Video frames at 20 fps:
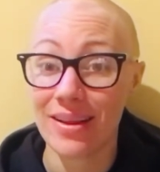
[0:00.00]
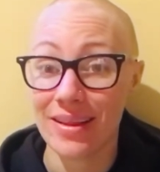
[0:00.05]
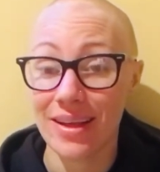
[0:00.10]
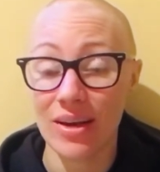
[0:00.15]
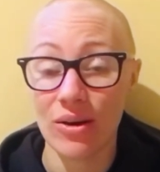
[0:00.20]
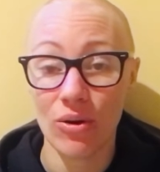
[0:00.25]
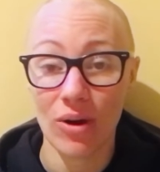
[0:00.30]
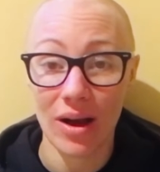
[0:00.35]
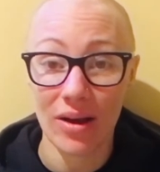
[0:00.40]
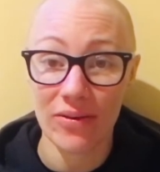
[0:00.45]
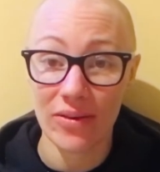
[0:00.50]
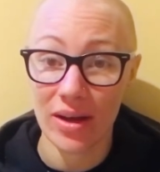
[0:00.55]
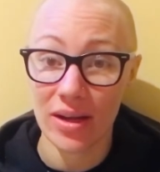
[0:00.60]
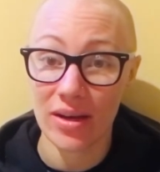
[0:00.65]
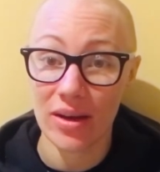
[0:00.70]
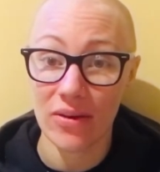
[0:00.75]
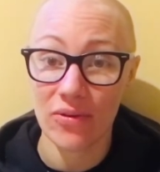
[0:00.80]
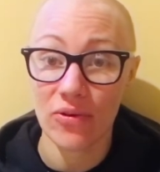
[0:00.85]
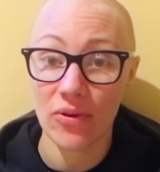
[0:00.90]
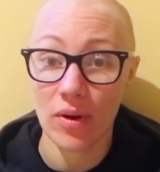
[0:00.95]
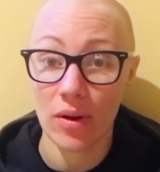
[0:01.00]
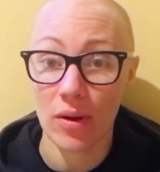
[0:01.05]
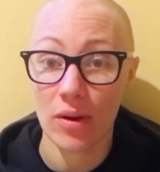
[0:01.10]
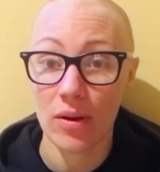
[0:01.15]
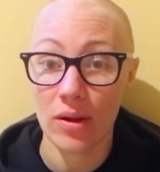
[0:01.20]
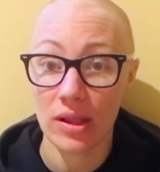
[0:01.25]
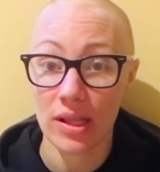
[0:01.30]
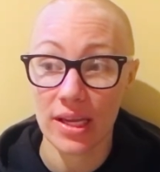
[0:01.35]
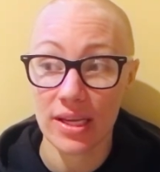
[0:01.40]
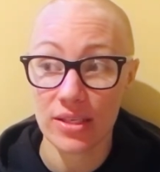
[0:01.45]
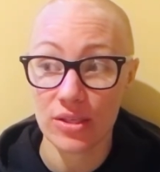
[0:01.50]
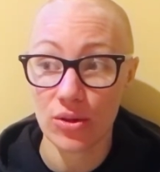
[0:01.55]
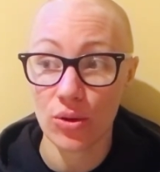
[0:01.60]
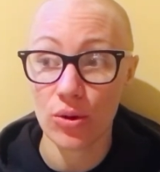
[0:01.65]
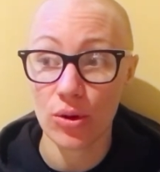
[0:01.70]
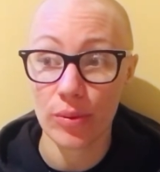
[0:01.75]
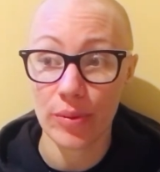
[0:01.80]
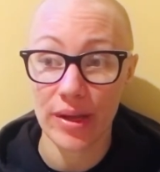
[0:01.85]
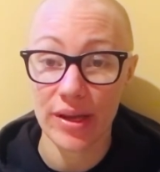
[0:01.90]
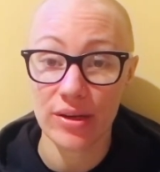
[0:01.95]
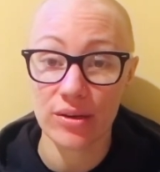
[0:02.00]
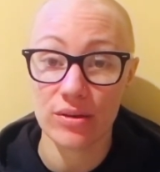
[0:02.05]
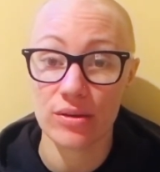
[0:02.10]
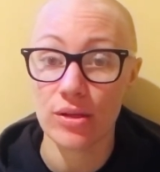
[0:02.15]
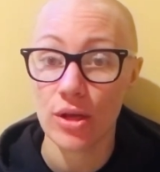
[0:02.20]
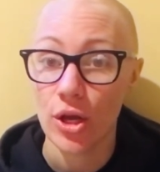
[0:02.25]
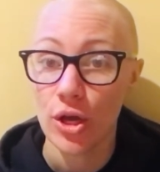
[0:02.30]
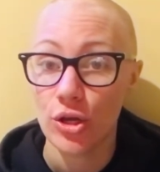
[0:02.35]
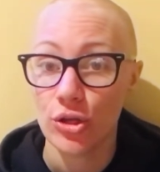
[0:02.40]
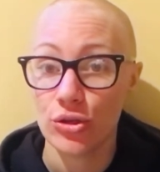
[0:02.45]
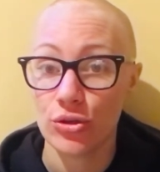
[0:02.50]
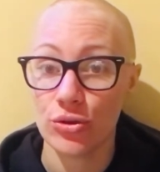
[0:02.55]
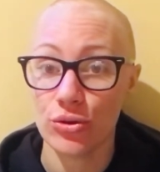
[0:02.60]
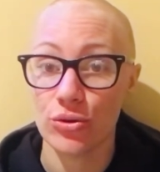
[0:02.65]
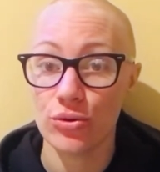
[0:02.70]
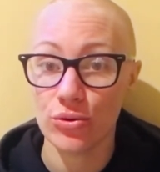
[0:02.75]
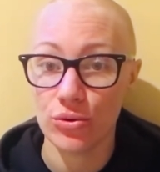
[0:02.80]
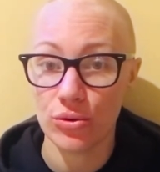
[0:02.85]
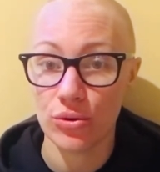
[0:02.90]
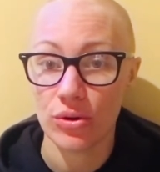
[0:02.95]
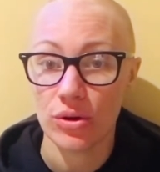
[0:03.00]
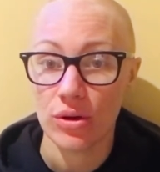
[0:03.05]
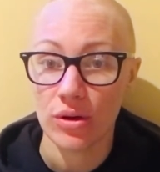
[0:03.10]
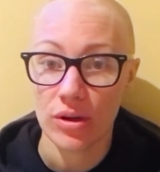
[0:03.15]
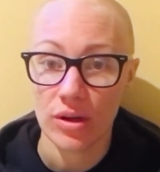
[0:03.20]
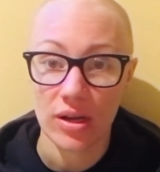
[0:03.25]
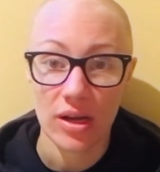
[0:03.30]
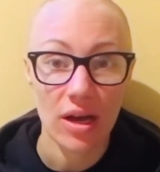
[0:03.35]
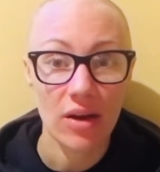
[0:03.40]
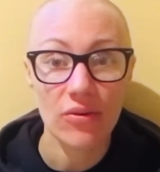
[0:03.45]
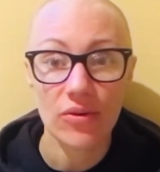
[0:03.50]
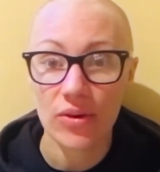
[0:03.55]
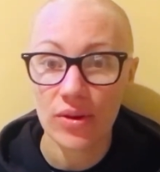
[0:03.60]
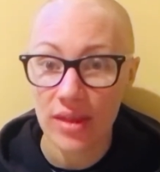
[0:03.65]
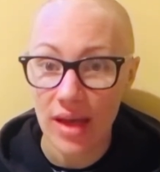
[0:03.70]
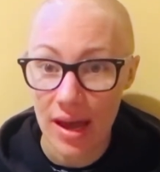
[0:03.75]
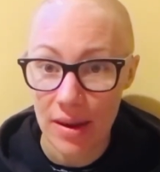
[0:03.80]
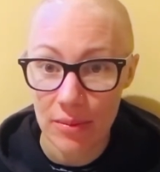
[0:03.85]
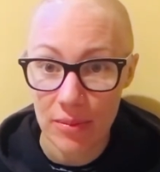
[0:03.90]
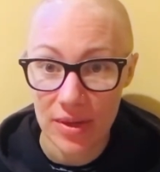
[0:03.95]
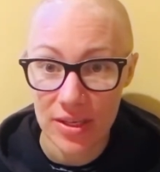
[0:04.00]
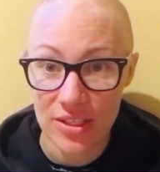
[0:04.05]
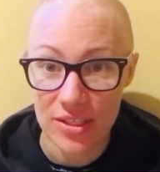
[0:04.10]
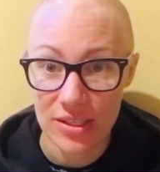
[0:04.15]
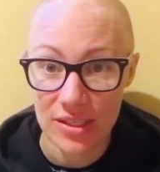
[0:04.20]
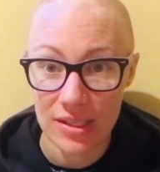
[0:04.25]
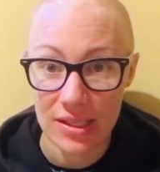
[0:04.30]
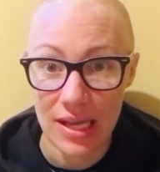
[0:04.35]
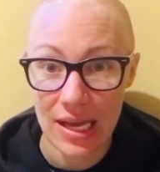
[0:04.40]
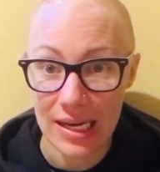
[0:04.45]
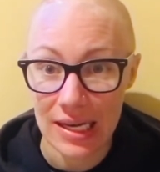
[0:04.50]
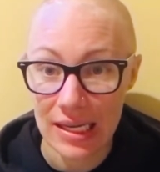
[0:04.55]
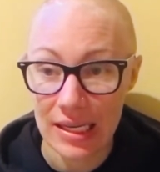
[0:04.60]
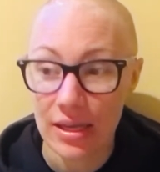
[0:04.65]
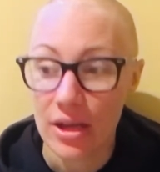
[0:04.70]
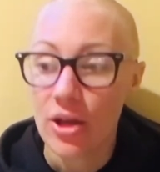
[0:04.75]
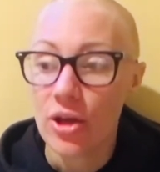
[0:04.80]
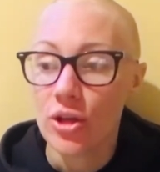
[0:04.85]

They don't have enough like solar panels to cover that much lighting.